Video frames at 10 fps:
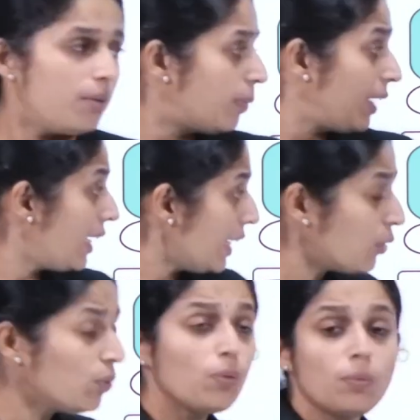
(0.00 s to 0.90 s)
ready
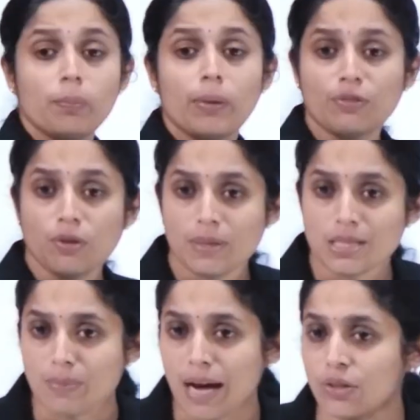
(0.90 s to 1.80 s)
to perform
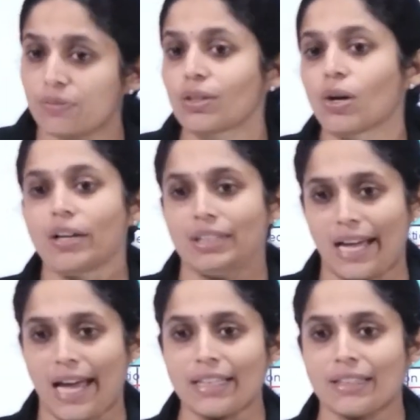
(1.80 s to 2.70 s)
his part of the
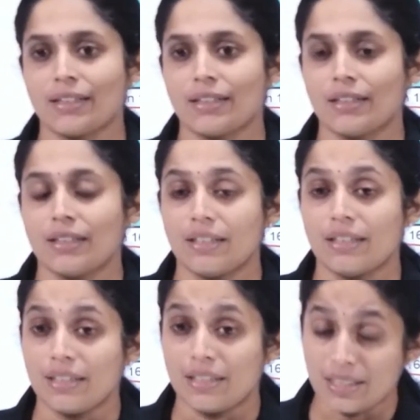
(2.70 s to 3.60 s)
contract,
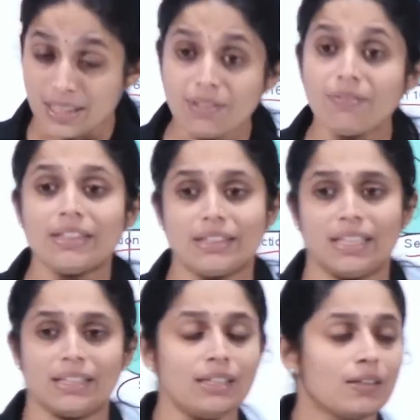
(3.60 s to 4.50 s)
even
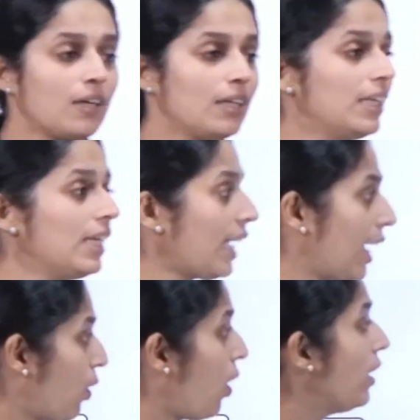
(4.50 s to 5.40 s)
then he
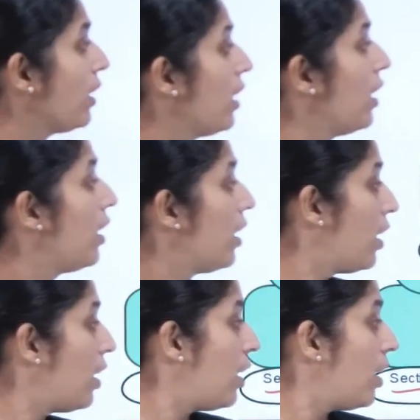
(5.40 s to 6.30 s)
cannot
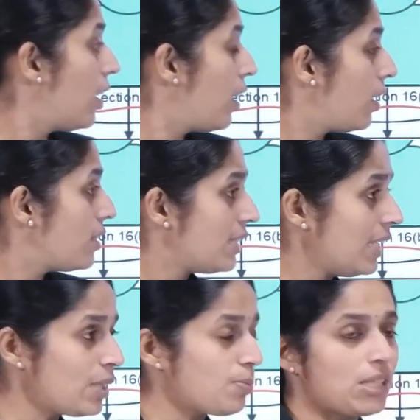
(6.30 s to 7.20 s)

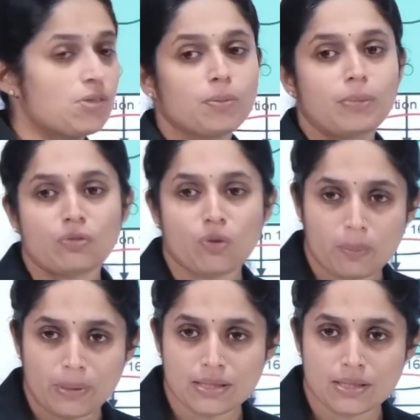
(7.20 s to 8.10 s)
seek specific
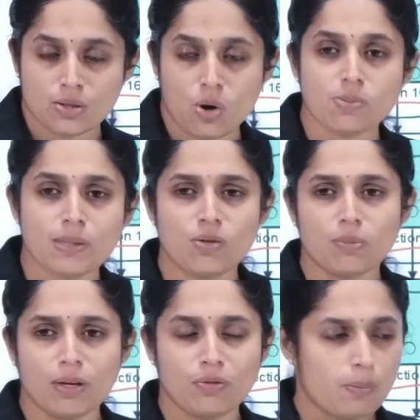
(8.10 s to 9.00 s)
performance, or
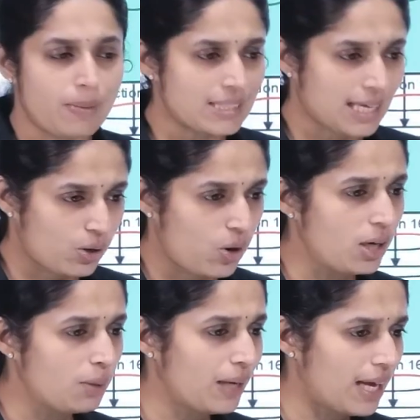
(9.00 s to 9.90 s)
specific performance
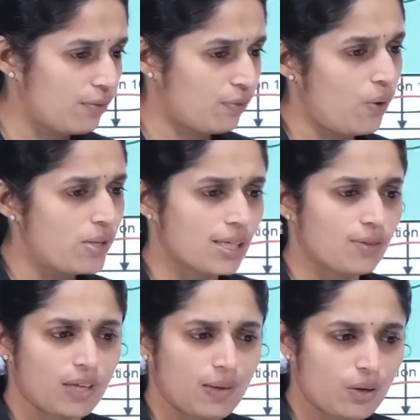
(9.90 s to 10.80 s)
cannot be enforced in
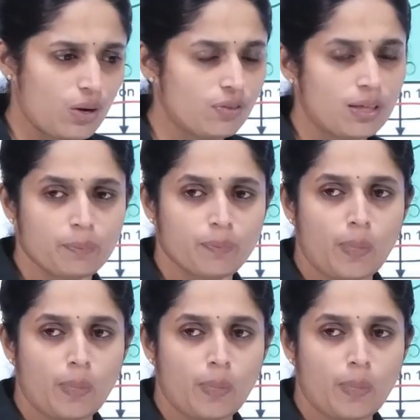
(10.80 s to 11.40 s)
favor of him.